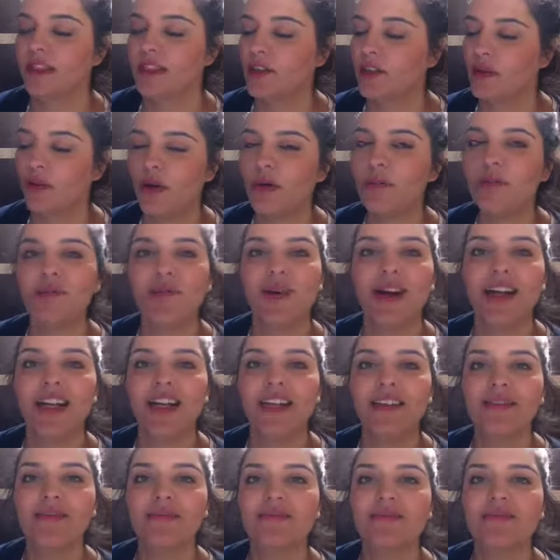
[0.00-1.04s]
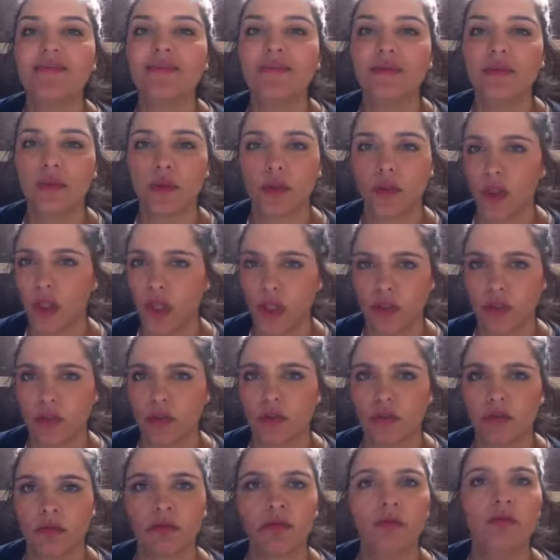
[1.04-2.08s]
I don't know why I'm smiling.
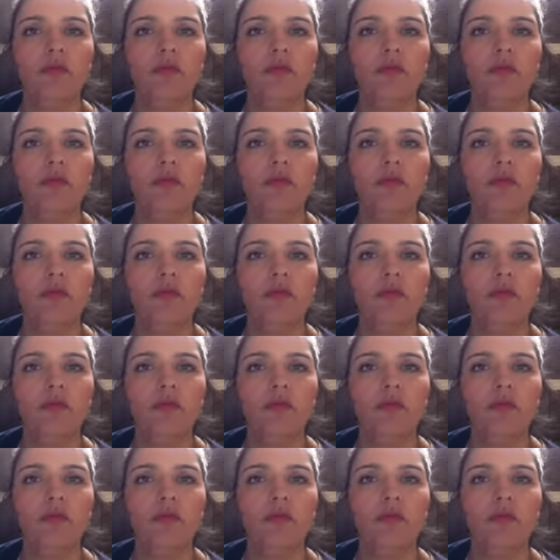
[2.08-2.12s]
Yes.